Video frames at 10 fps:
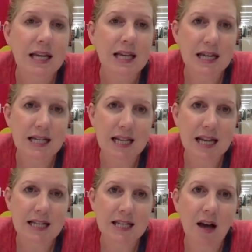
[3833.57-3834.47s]
years
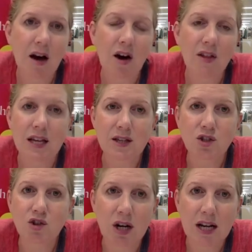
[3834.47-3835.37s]
later? Are they
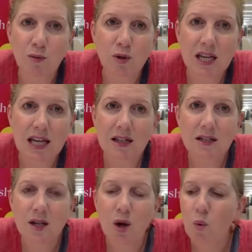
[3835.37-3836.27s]
struggling with guilt?